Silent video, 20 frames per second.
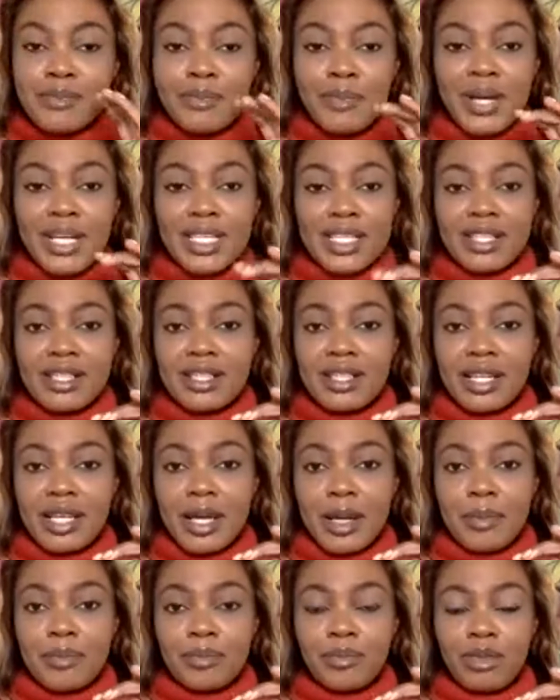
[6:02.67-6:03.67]

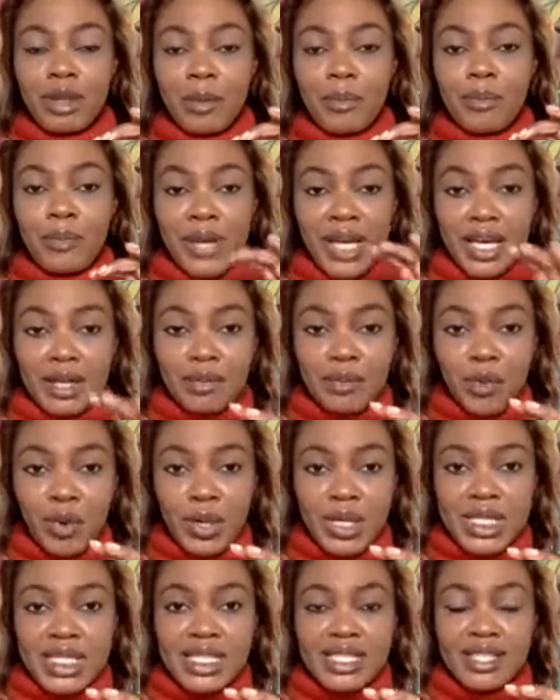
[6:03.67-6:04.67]
particular pain
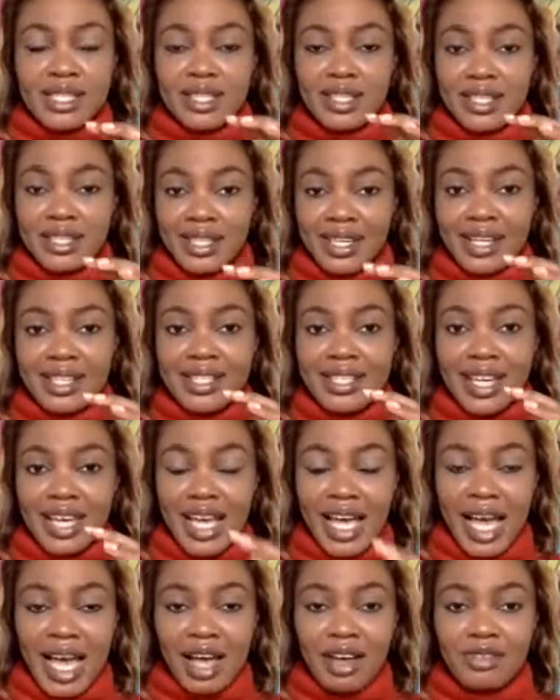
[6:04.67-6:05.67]
point that they
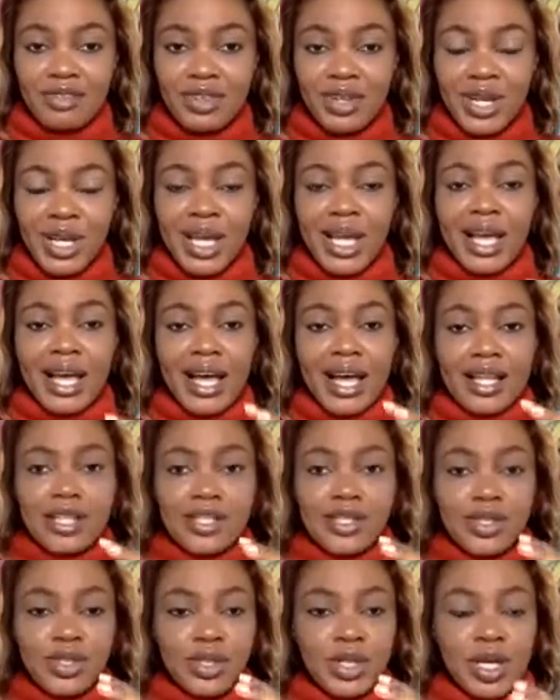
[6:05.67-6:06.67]
have, and
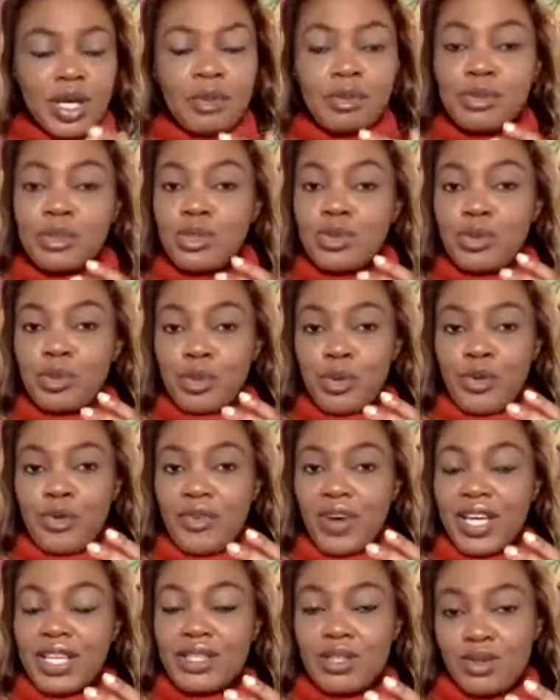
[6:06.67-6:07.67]
you're able to
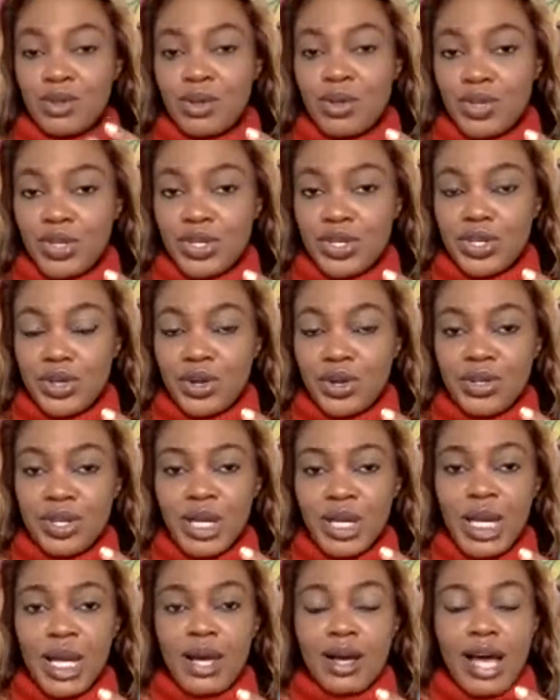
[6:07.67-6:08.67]
provide solution
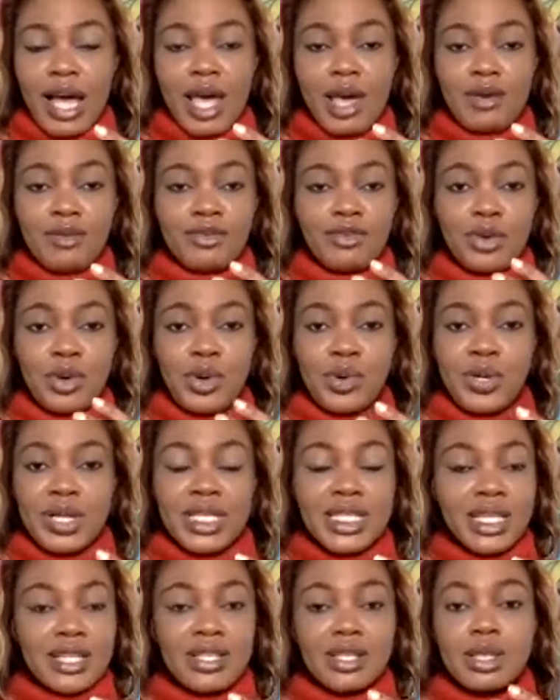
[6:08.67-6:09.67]
for it,
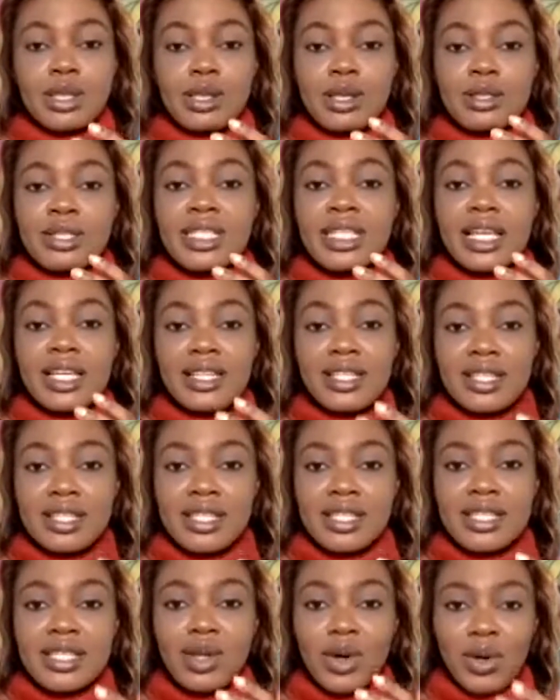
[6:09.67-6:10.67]
and you're selling it
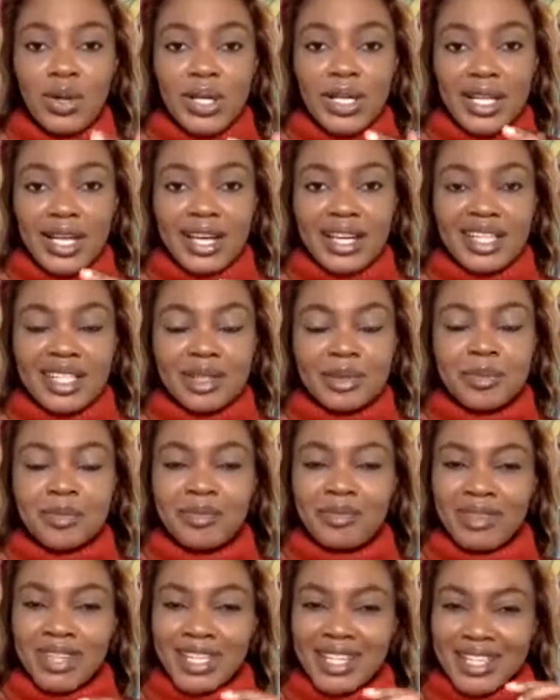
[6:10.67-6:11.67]
online,
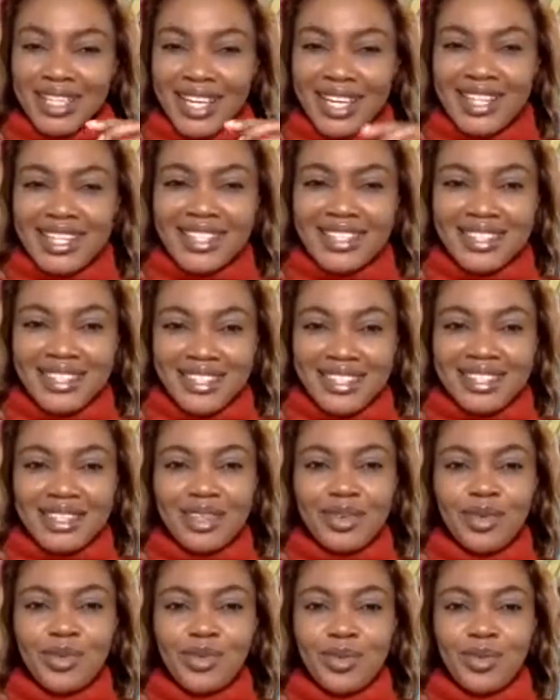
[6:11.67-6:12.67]
that is
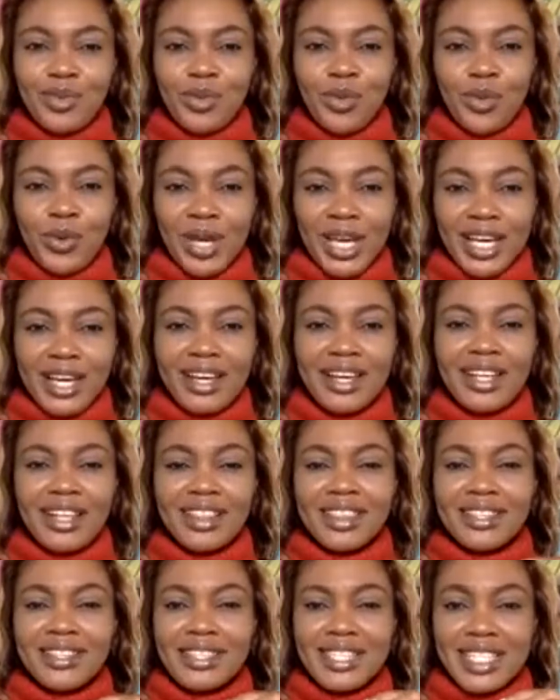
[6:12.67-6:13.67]
where
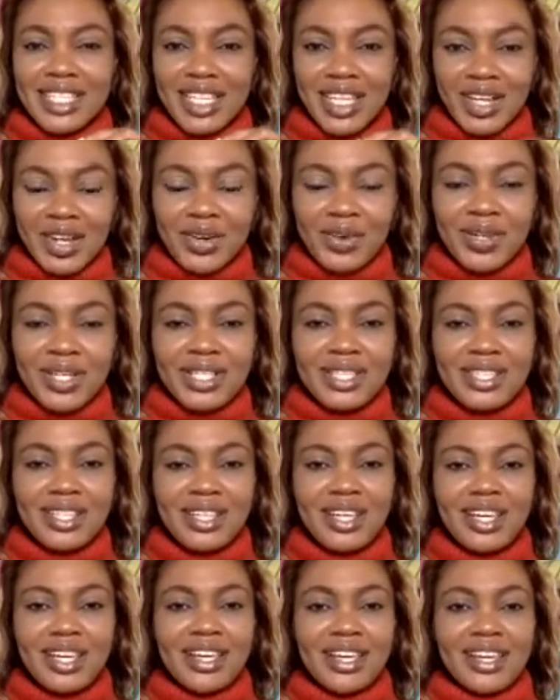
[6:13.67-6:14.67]
the secret
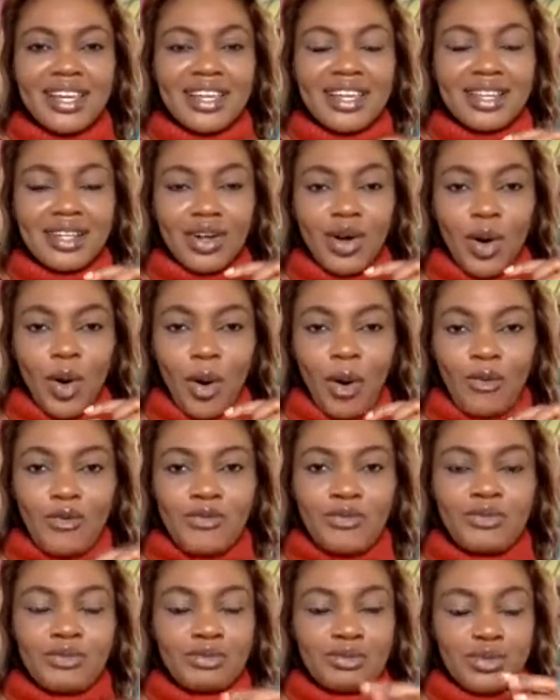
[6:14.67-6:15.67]
of